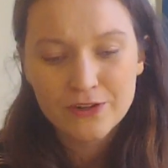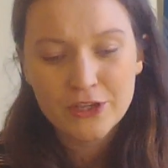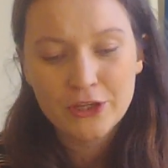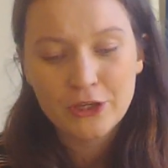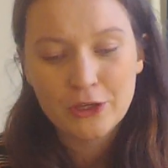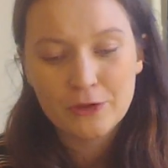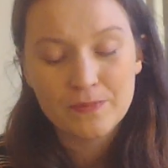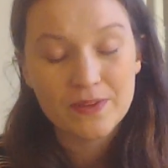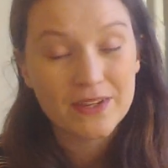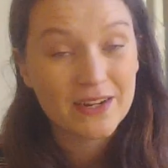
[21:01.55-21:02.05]

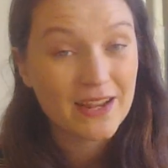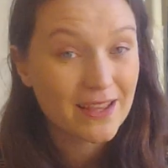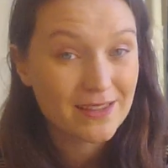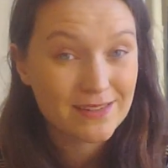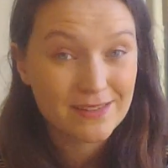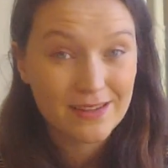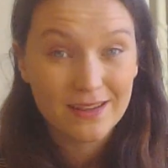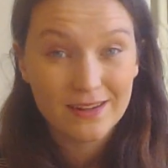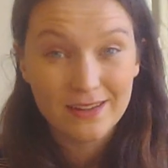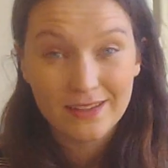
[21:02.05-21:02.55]
human has
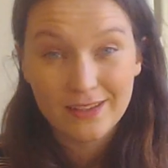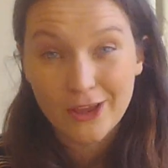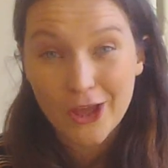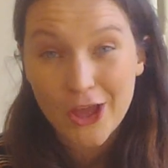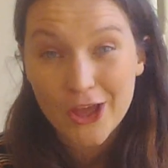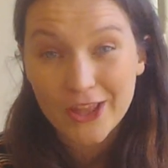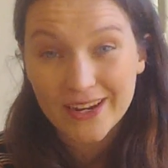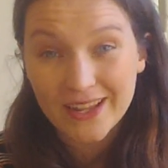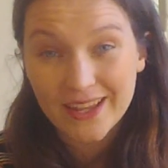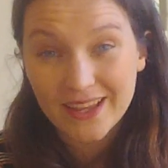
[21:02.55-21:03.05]
a
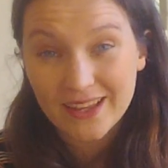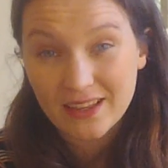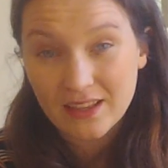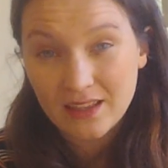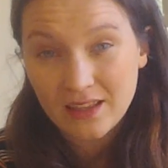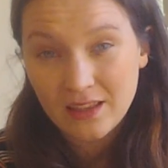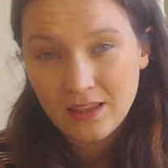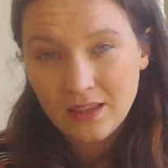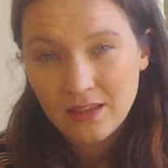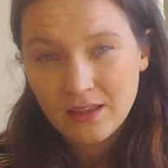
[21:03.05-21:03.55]
yearning,
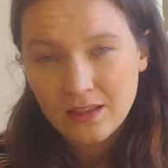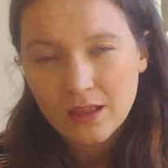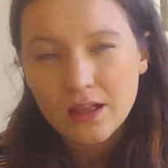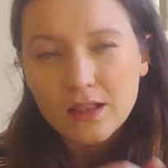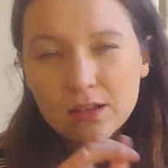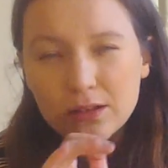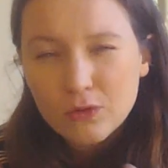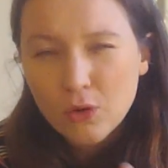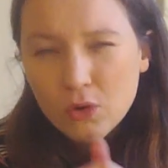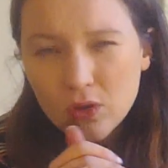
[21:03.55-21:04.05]
a
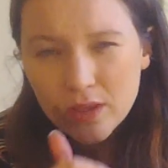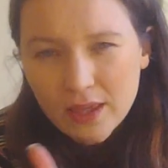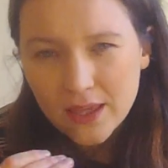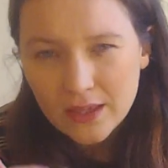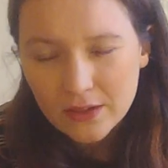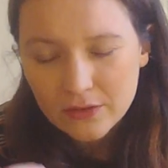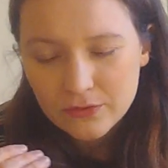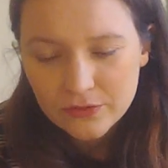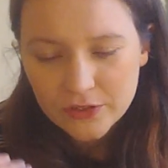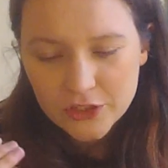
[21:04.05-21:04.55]

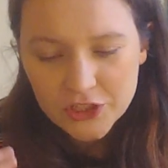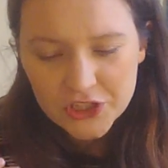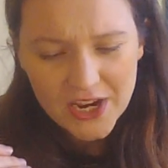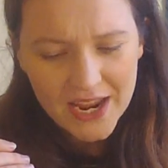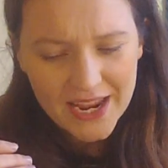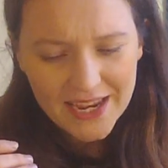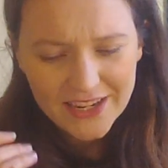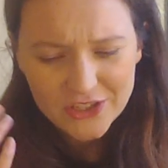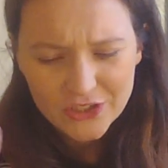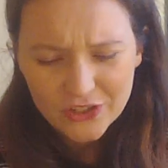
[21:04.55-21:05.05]
longing for
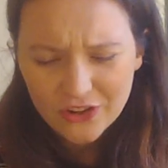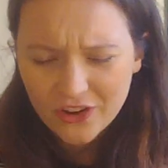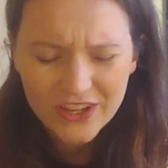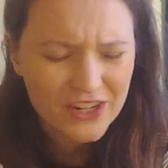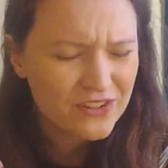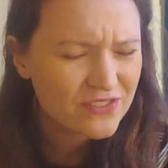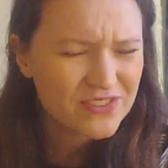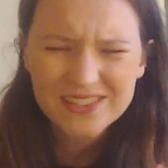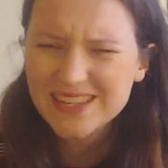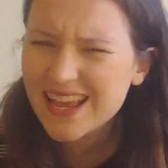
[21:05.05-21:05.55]
change, a kind
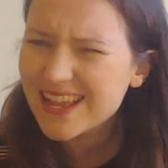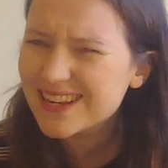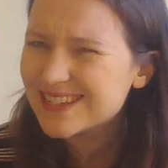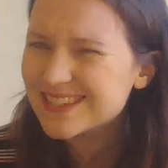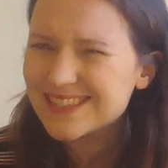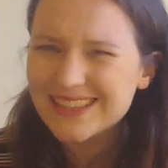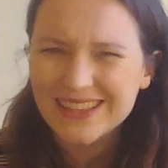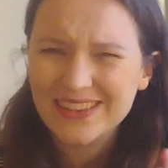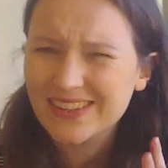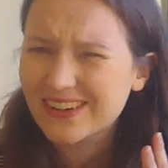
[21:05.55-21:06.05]
of sense
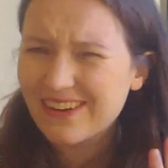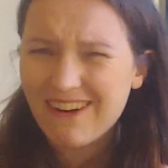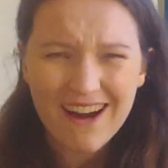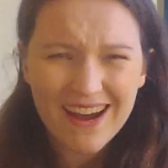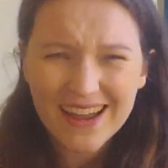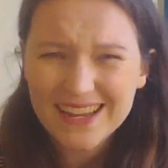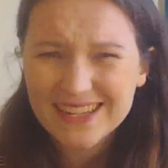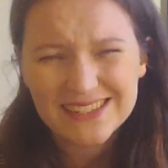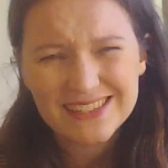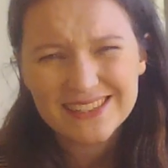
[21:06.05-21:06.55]
that
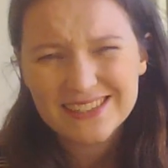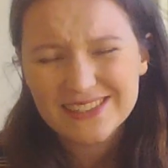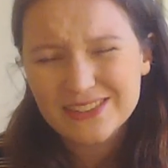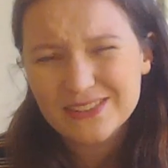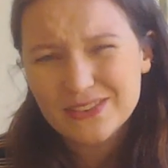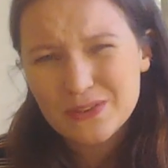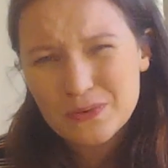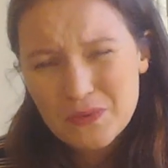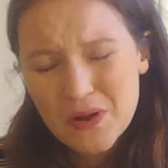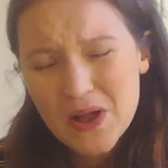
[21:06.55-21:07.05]

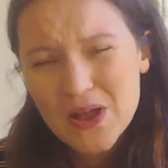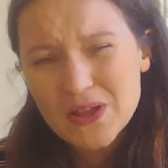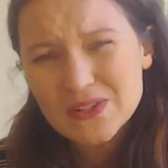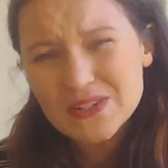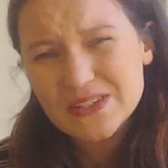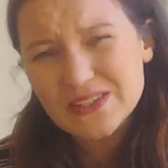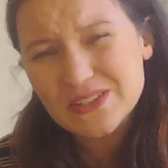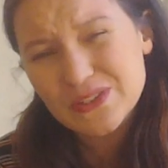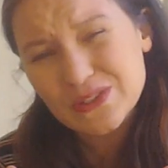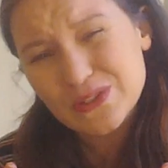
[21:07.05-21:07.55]
the world
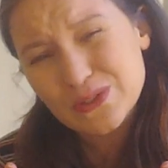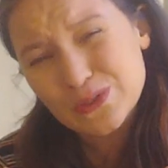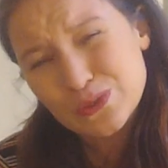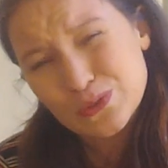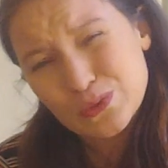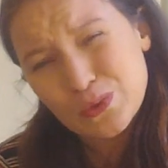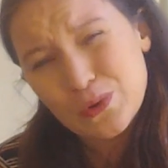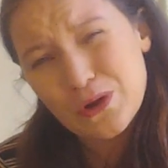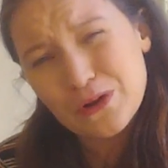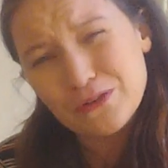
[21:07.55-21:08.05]
is just
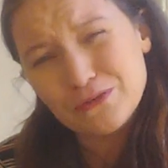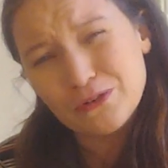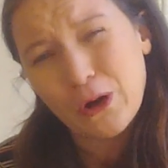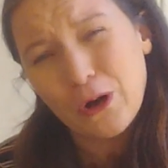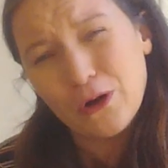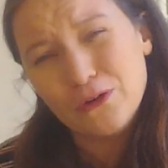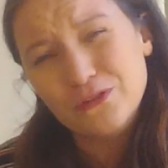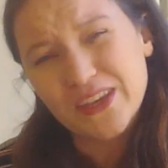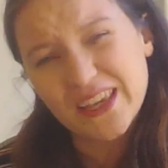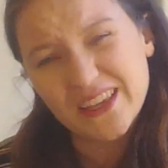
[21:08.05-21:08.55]
sort of
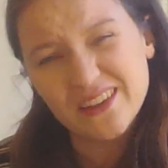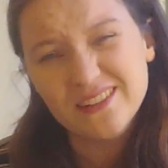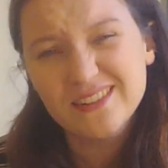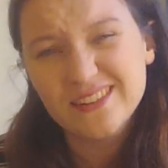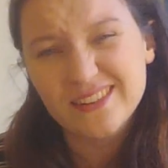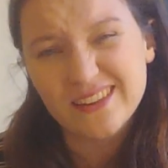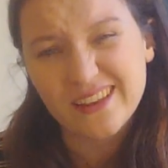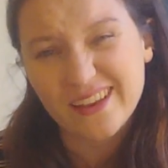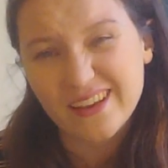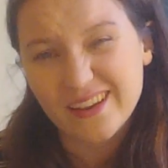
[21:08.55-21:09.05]
off
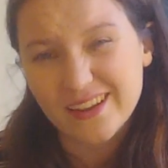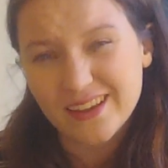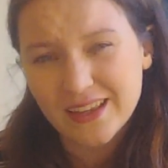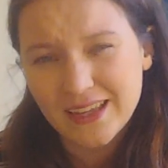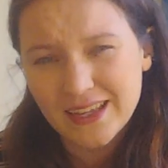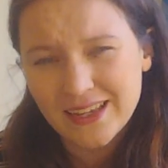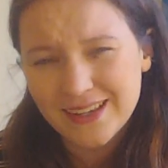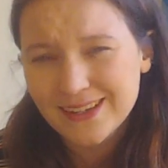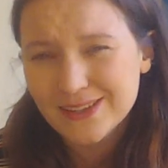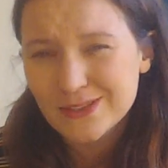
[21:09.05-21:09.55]
kilter.
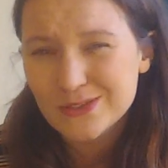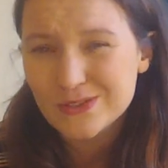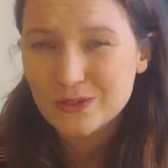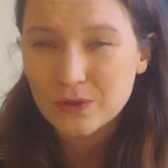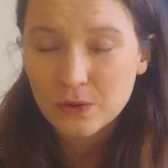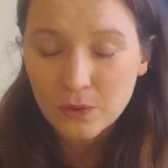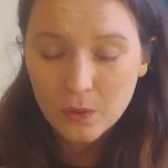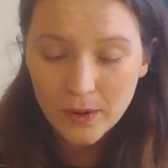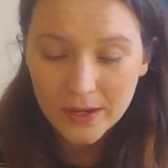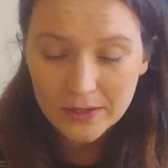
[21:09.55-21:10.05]
It's
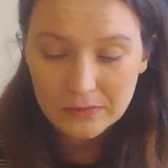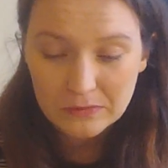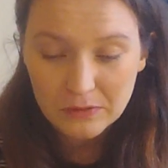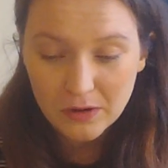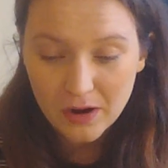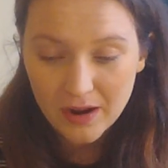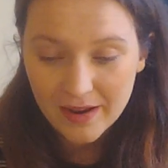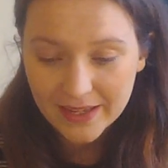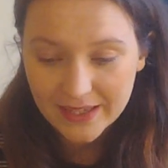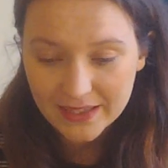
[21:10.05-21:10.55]
not quite
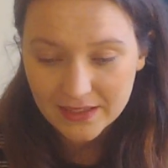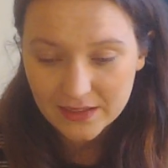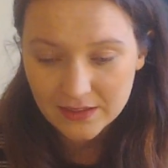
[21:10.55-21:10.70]
right.